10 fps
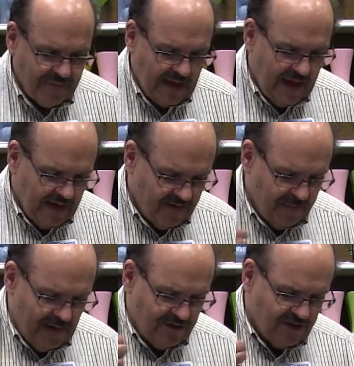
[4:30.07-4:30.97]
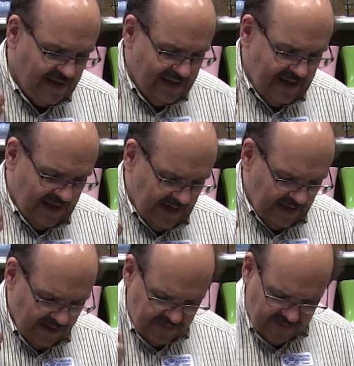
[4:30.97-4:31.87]
and especially
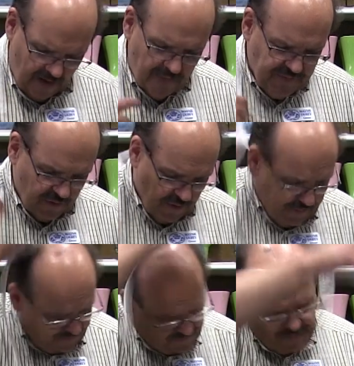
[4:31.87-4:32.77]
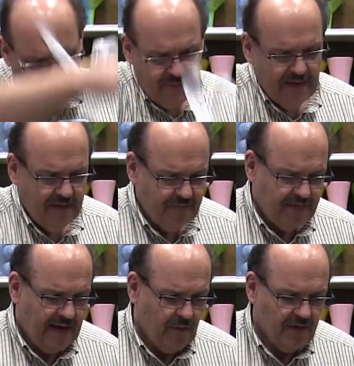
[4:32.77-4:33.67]
in softer
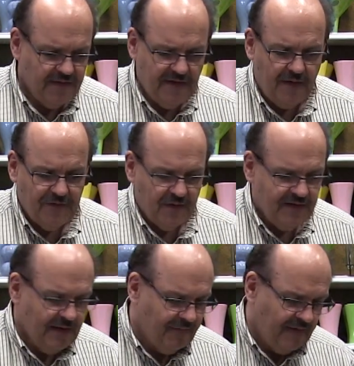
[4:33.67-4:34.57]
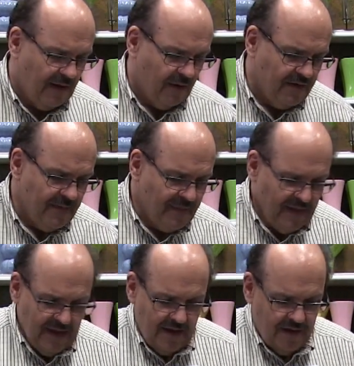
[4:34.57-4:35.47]
flowers, softer stem flowers,
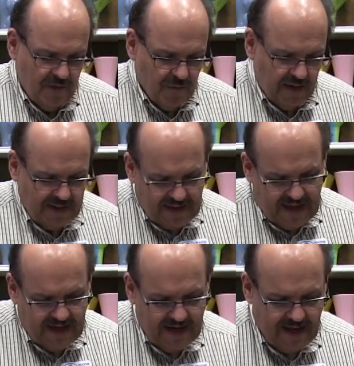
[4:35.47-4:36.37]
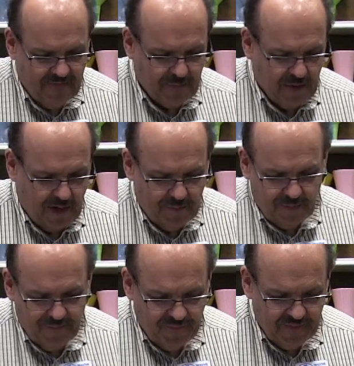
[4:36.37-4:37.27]
you really can have a
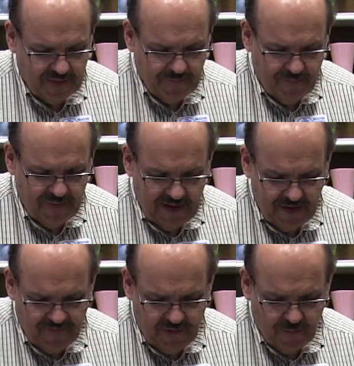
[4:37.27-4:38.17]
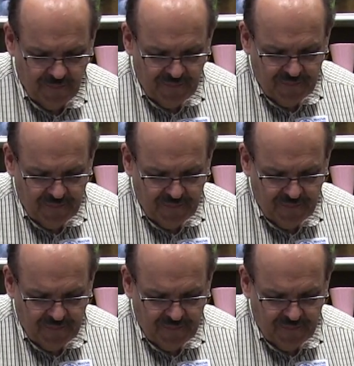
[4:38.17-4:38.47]
problem if you